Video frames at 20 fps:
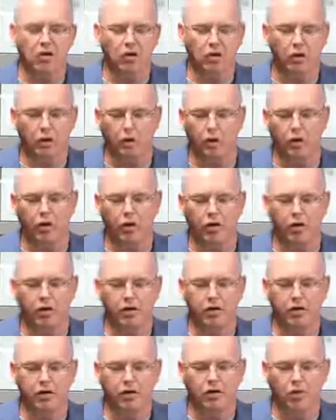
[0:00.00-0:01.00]
Lord
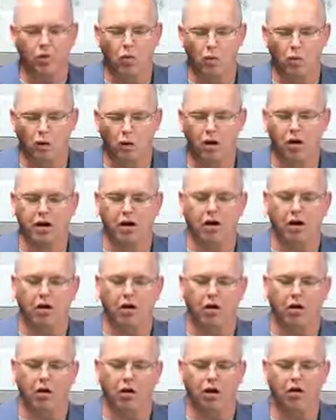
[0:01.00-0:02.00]
work in
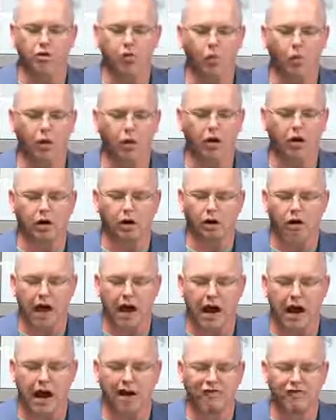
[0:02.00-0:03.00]
our hearts, work in our
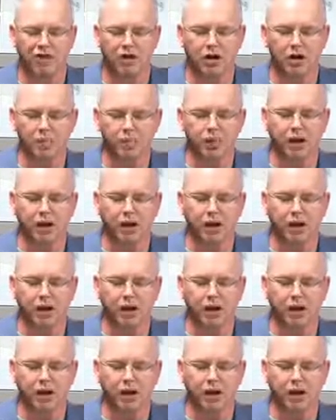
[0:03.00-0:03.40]
lives,